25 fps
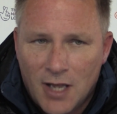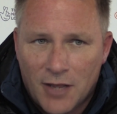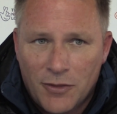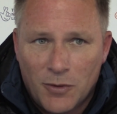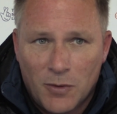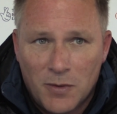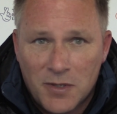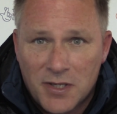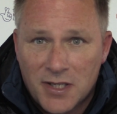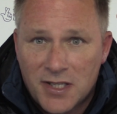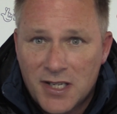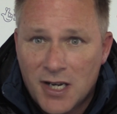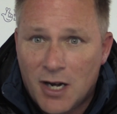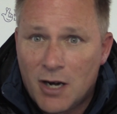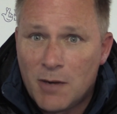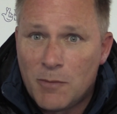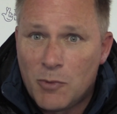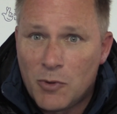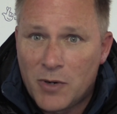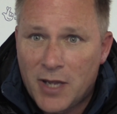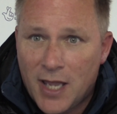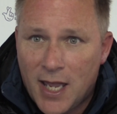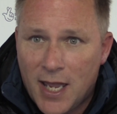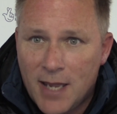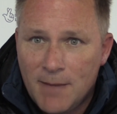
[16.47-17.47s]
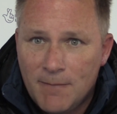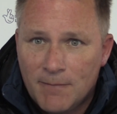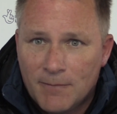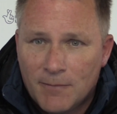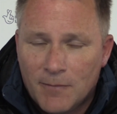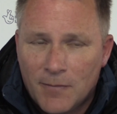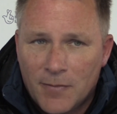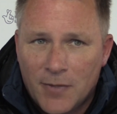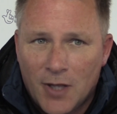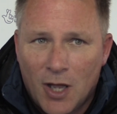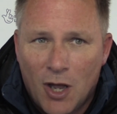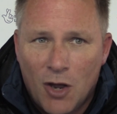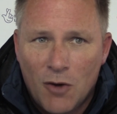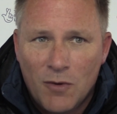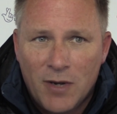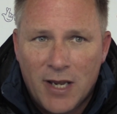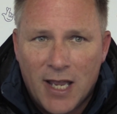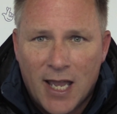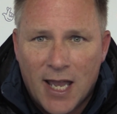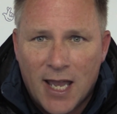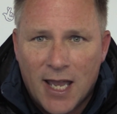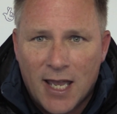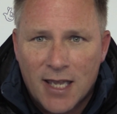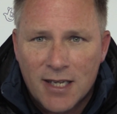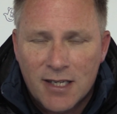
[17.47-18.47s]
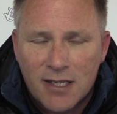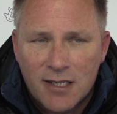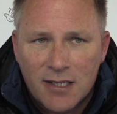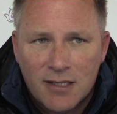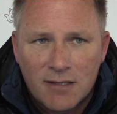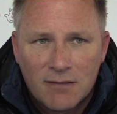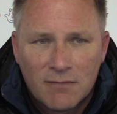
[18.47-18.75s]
I thought it was a terrible game that only had